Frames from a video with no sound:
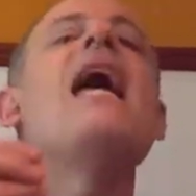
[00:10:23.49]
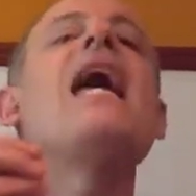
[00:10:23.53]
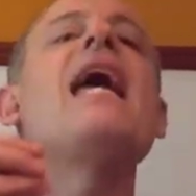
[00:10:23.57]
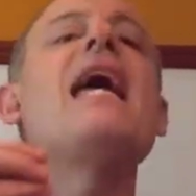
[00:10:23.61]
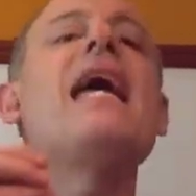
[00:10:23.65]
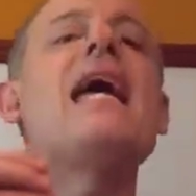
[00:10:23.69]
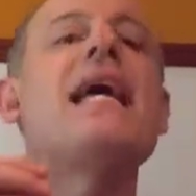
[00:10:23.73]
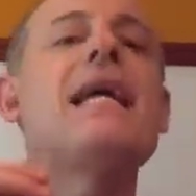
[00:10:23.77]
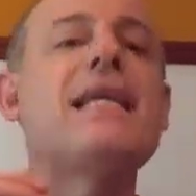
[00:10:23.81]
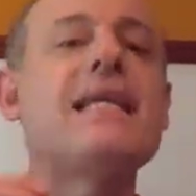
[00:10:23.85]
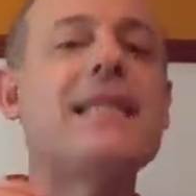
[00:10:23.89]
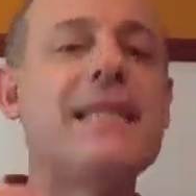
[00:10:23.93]

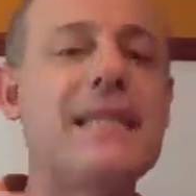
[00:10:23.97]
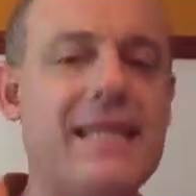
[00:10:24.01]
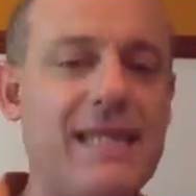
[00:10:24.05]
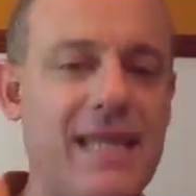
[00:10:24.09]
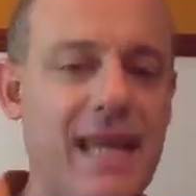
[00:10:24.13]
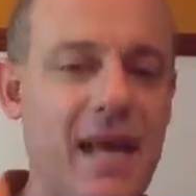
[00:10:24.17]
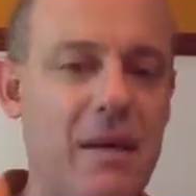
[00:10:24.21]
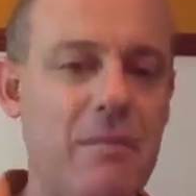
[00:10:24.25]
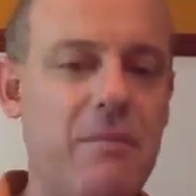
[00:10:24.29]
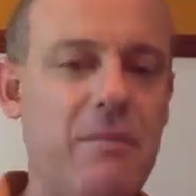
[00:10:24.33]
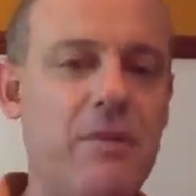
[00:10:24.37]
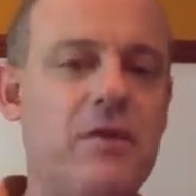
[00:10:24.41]

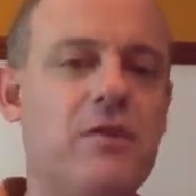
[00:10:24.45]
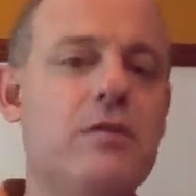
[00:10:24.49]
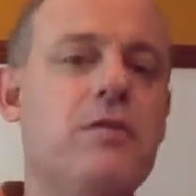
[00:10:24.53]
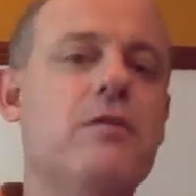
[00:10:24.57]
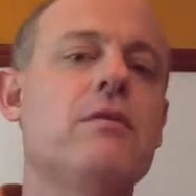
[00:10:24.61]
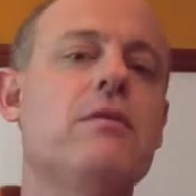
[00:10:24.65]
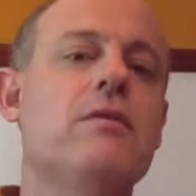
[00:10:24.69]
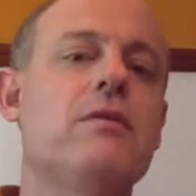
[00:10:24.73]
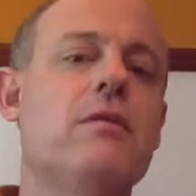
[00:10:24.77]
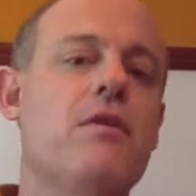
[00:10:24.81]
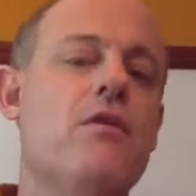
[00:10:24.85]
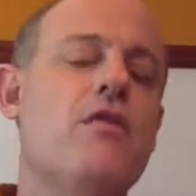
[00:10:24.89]
except
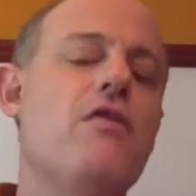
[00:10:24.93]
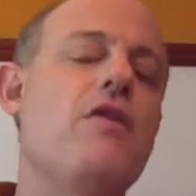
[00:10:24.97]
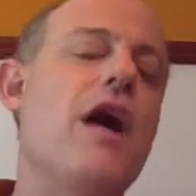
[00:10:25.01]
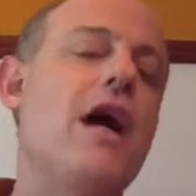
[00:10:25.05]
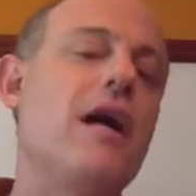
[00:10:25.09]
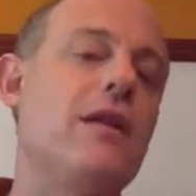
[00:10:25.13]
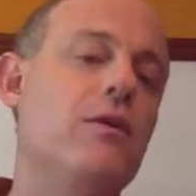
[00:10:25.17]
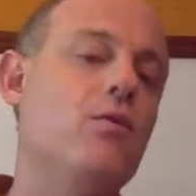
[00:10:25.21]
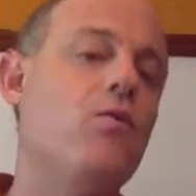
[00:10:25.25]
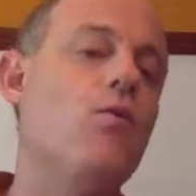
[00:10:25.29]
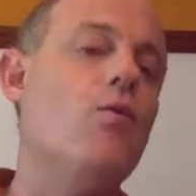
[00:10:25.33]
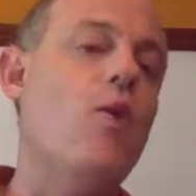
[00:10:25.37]

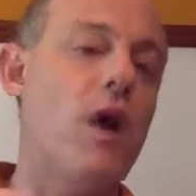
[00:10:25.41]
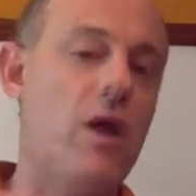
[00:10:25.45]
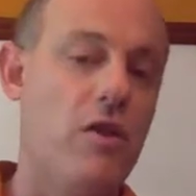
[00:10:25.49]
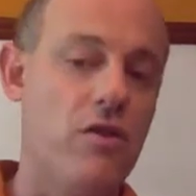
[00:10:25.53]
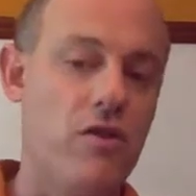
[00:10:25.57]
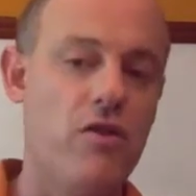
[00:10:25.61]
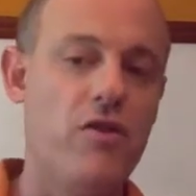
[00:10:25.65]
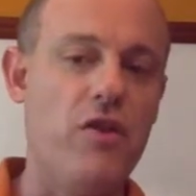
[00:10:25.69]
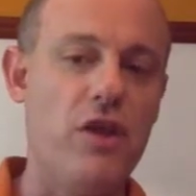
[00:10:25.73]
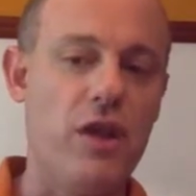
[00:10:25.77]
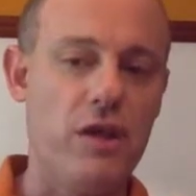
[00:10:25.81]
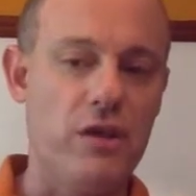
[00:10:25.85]
that one
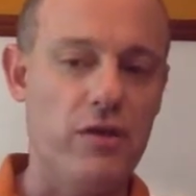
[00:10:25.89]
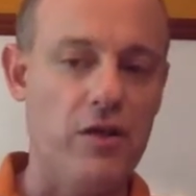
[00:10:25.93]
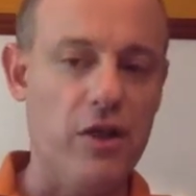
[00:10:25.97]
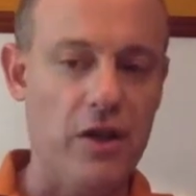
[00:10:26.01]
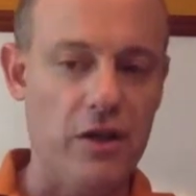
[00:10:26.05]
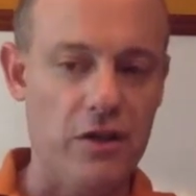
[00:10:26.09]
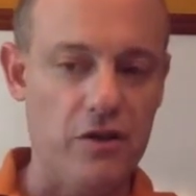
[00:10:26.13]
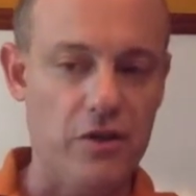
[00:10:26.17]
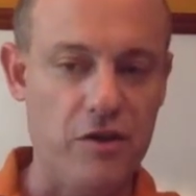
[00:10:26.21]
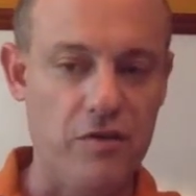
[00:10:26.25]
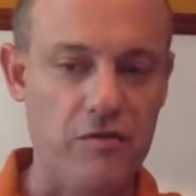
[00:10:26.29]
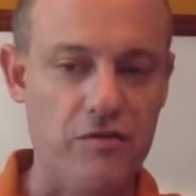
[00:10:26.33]
thing they
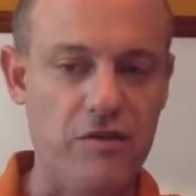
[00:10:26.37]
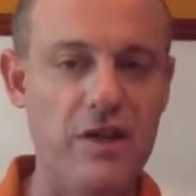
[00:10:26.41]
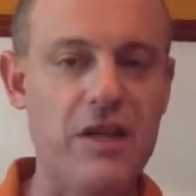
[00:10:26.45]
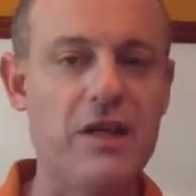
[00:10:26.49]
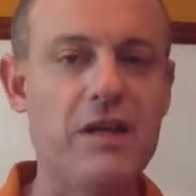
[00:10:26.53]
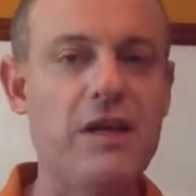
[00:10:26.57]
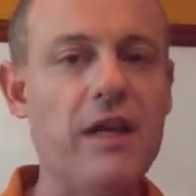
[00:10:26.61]
intervene.